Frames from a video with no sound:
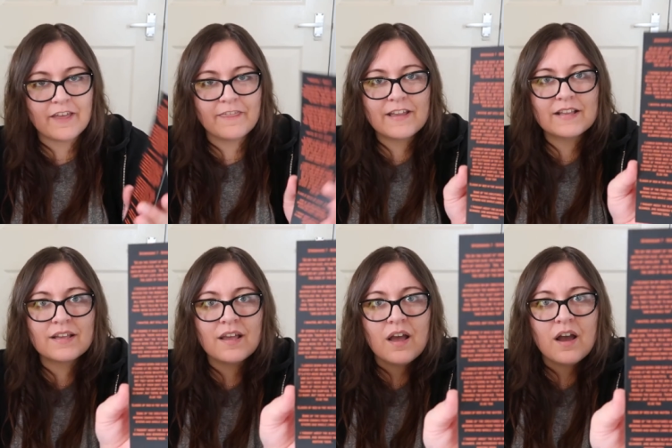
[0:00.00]
I
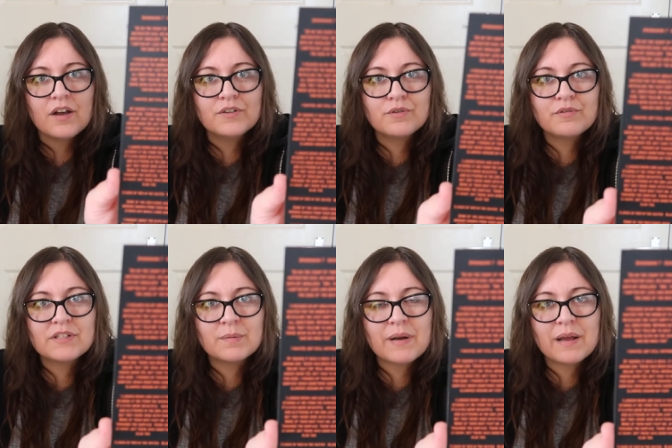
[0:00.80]
think I saw in
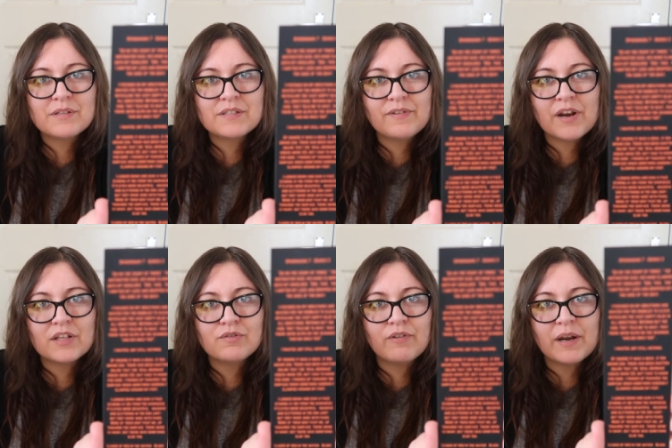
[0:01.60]
someone else's video,
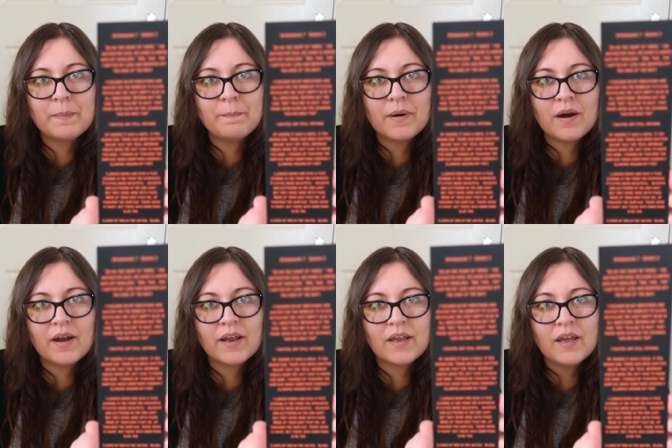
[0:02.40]
it's written
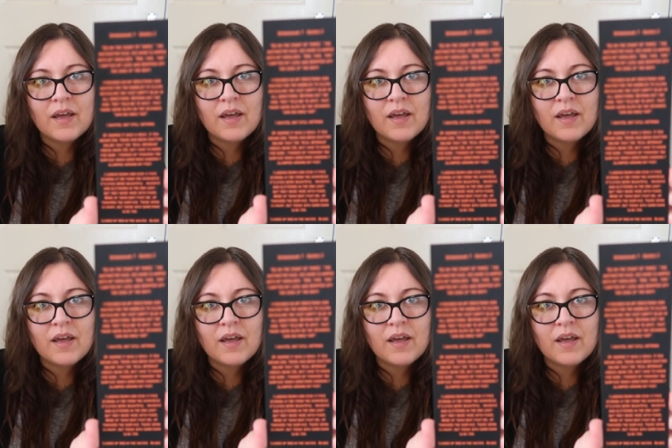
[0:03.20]
by